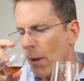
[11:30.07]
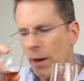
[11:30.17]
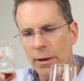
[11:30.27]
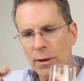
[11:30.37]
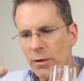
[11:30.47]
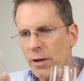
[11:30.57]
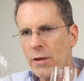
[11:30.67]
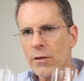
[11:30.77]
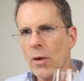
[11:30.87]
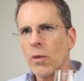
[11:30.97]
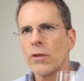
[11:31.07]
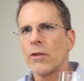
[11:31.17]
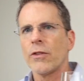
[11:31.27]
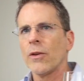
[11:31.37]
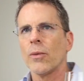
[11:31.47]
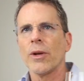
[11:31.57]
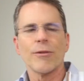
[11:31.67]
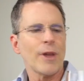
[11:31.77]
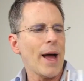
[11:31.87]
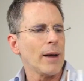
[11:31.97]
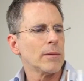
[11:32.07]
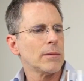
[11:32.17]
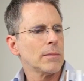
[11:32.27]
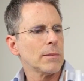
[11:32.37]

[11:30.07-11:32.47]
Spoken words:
And D's nose is still really flat.